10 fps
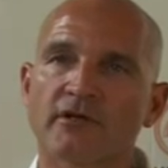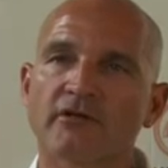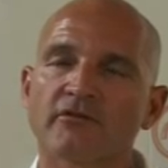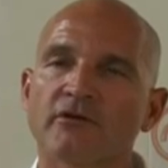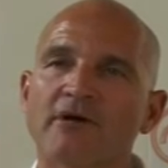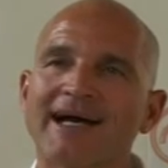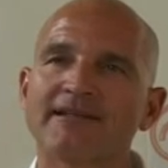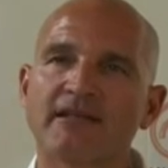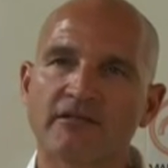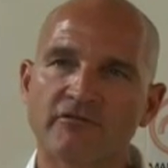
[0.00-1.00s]
There is no
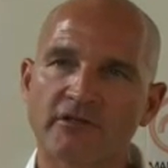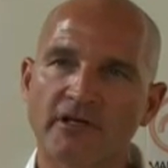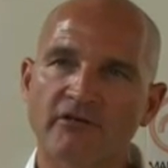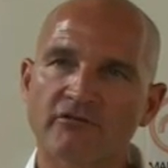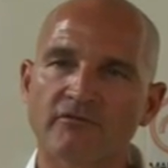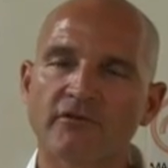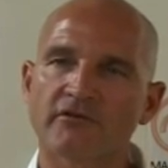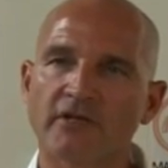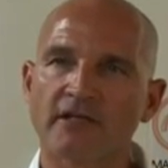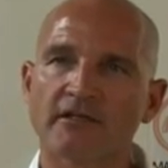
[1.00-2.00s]
identification
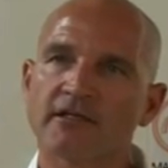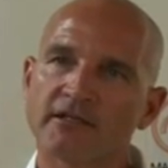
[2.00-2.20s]
with that.